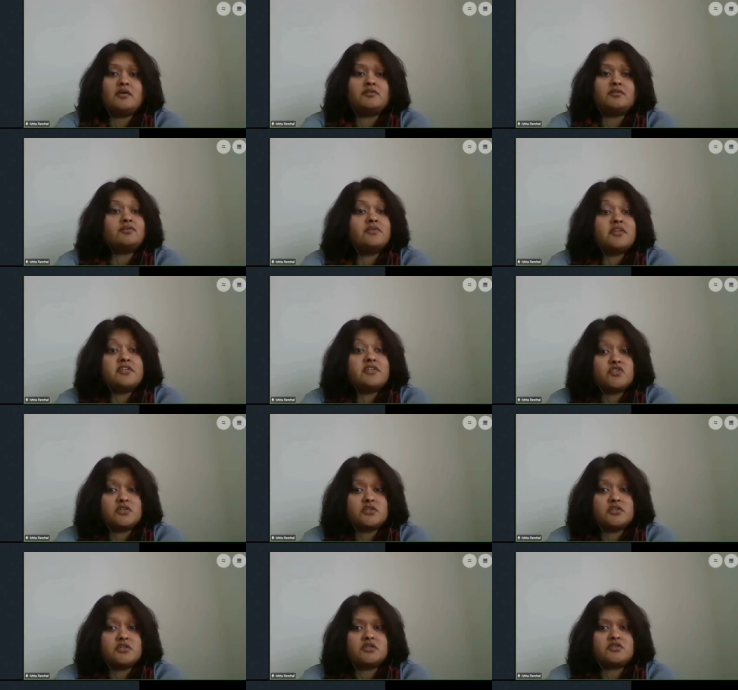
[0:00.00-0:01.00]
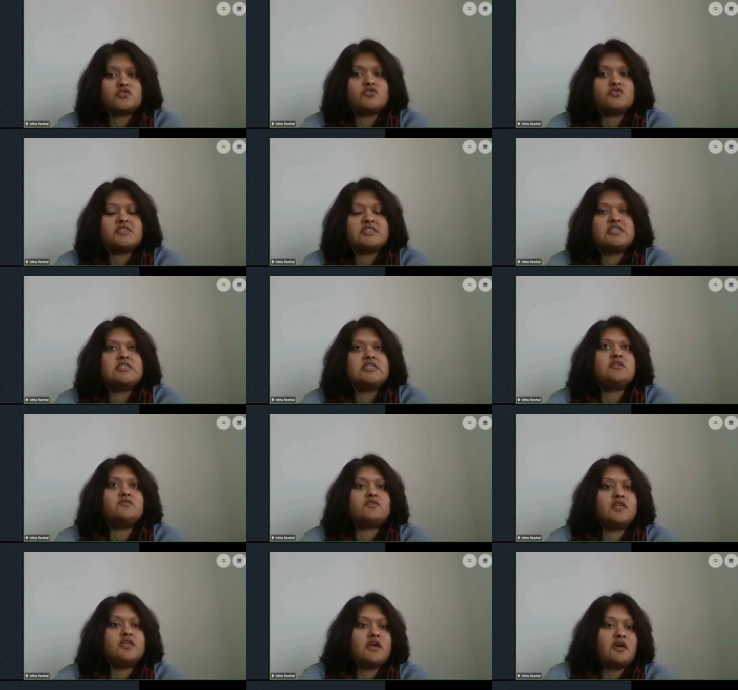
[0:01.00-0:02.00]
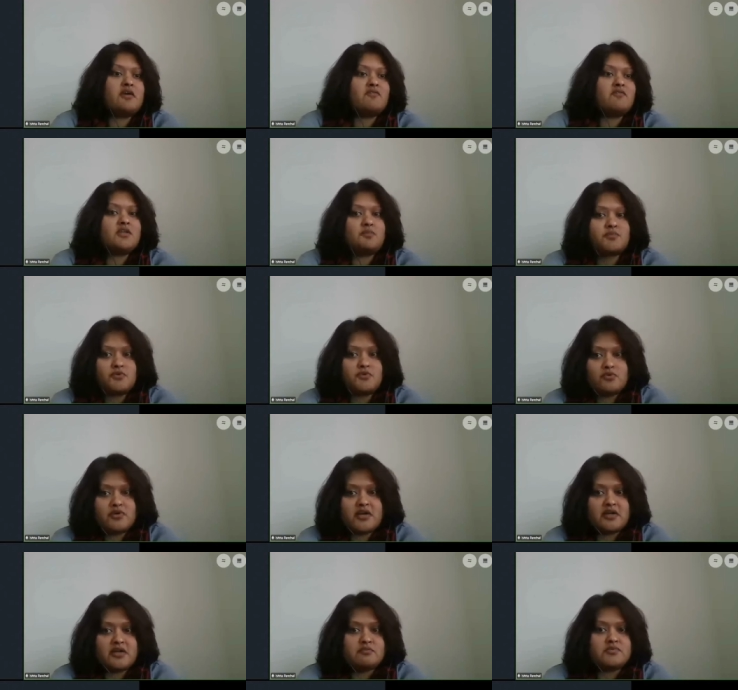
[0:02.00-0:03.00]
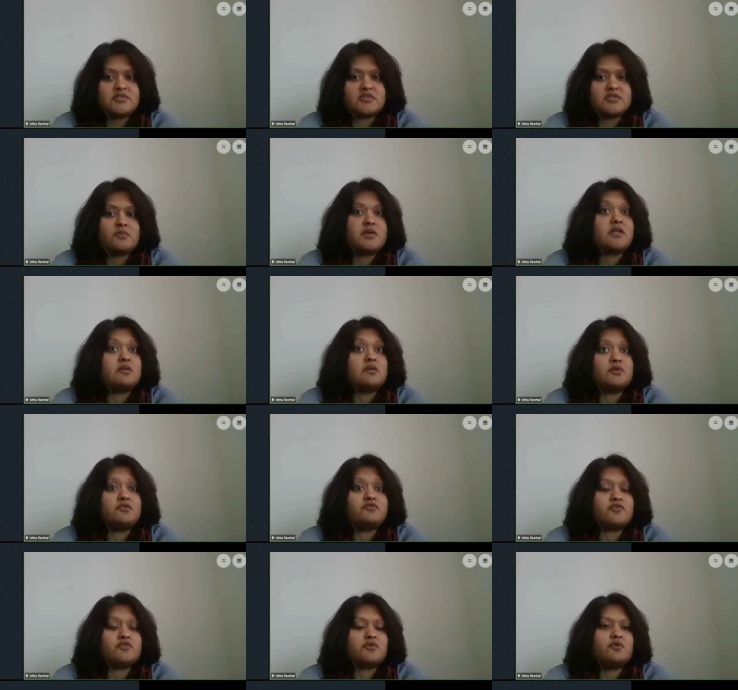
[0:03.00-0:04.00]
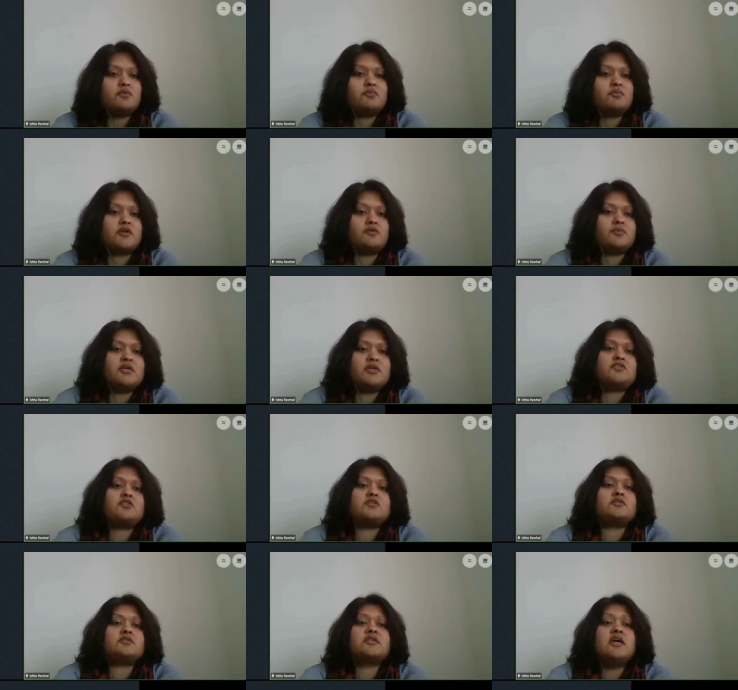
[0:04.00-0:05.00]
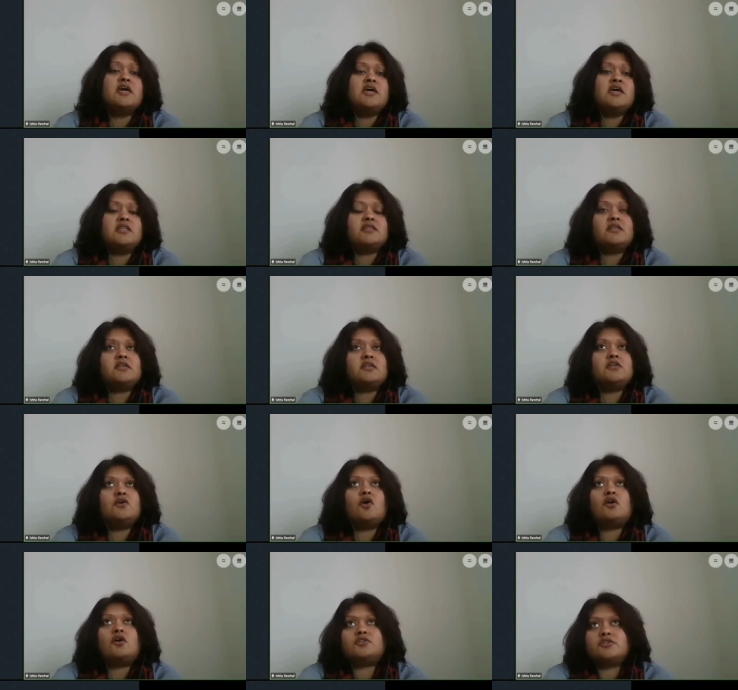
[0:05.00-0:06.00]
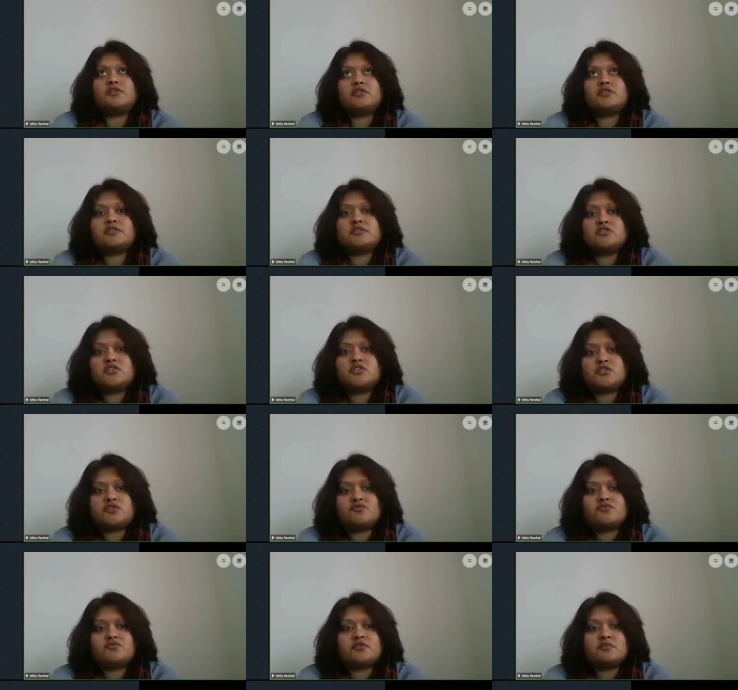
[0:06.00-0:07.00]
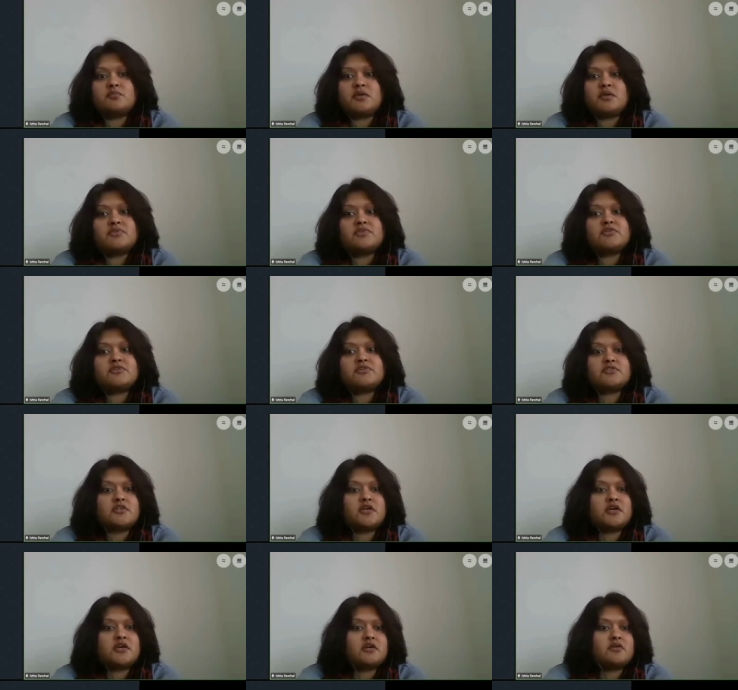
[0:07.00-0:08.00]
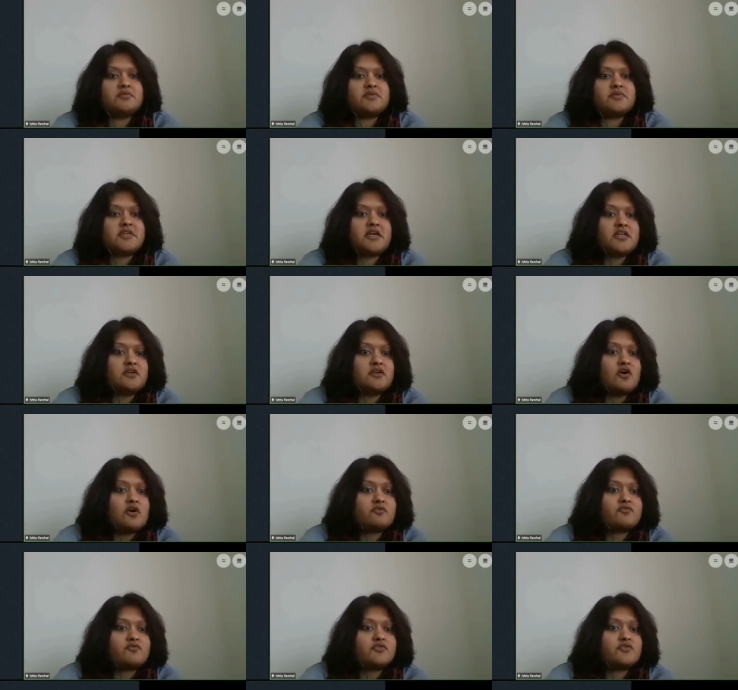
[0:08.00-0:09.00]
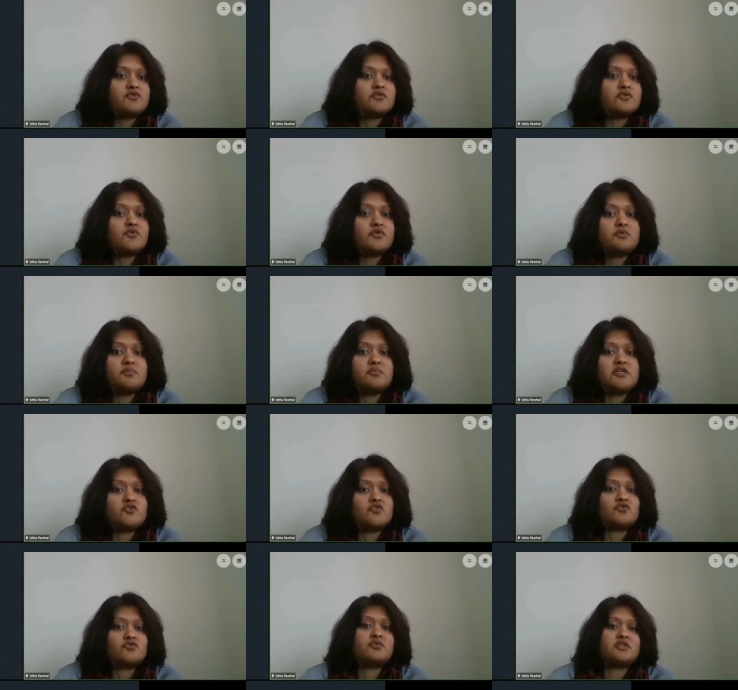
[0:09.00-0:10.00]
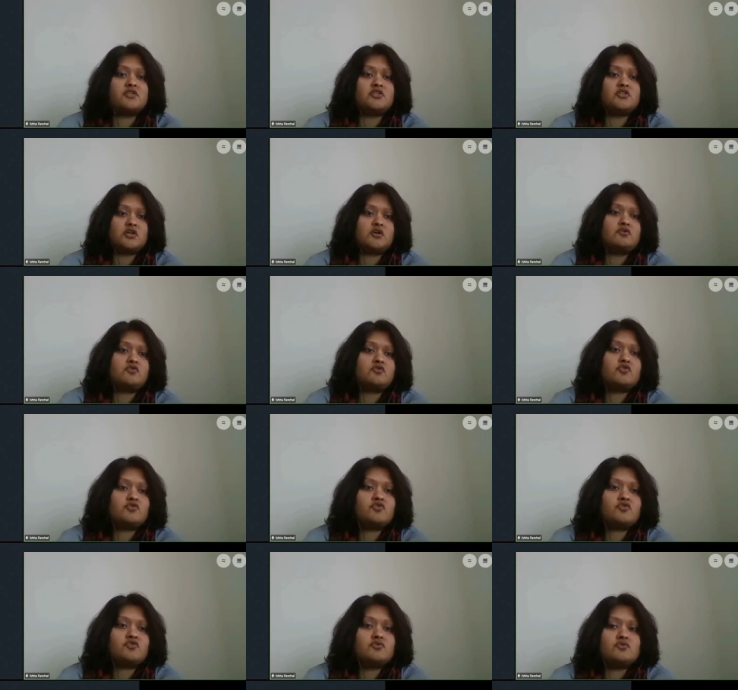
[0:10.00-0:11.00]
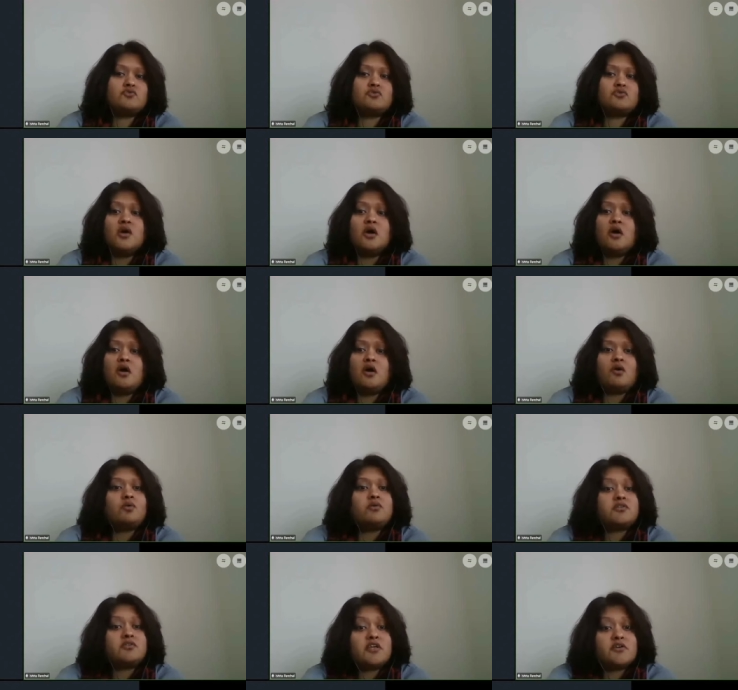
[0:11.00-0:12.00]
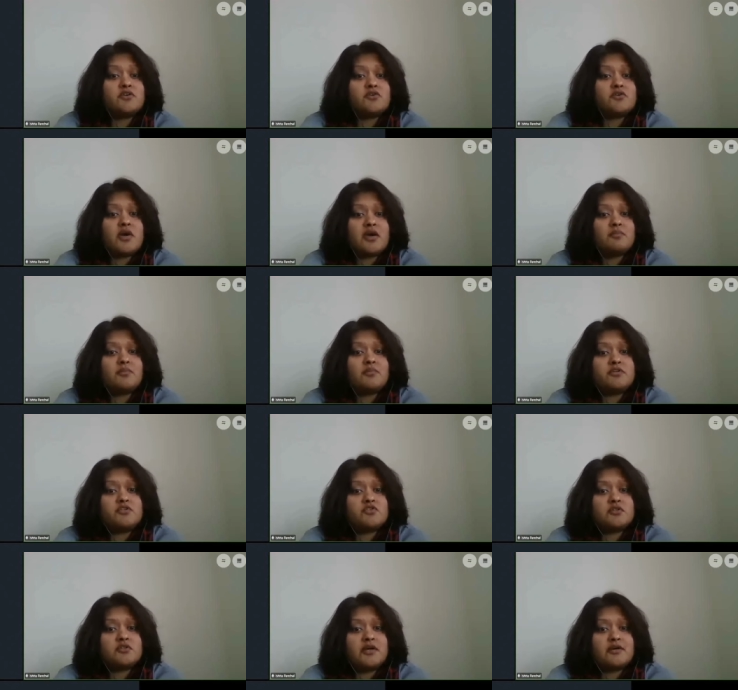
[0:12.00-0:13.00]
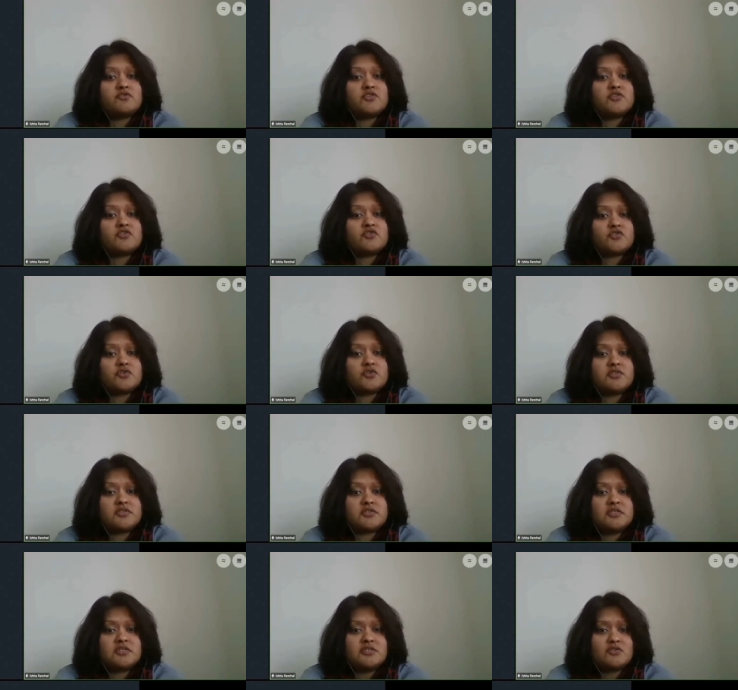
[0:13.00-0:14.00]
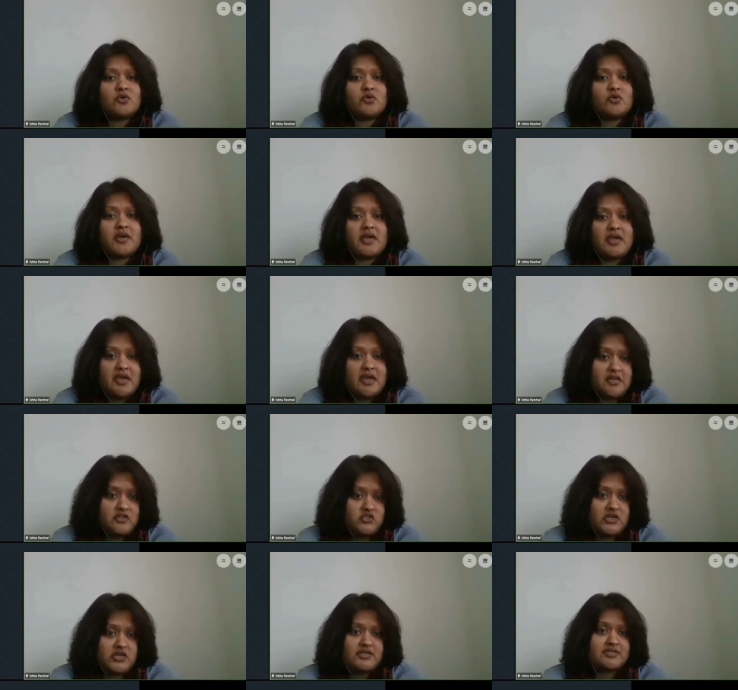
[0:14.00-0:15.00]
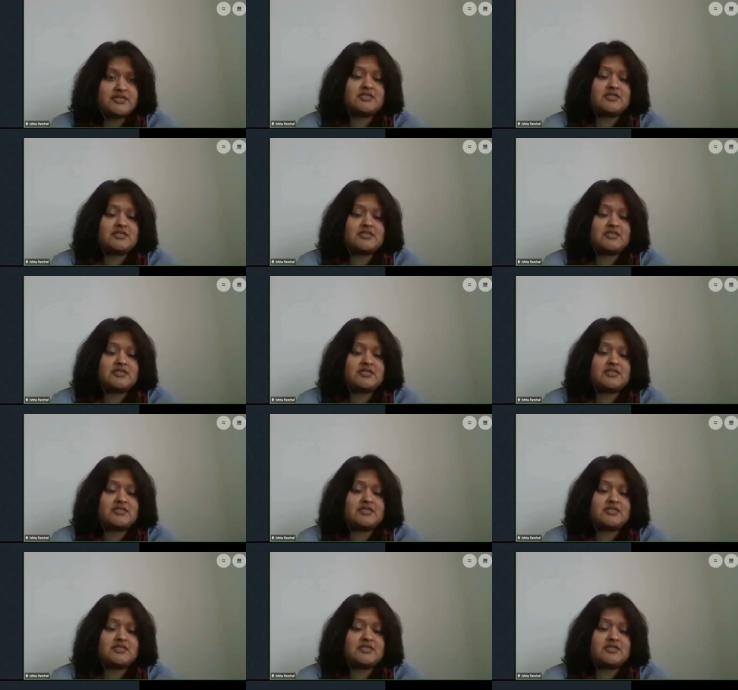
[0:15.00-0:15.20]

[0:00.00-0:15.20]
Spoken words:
the region to see if they have any programs available for home renovations. The alternate suggestion for the members residing off reserve would be to reach out to Ontario Aboriginal Housing Services, OAHS.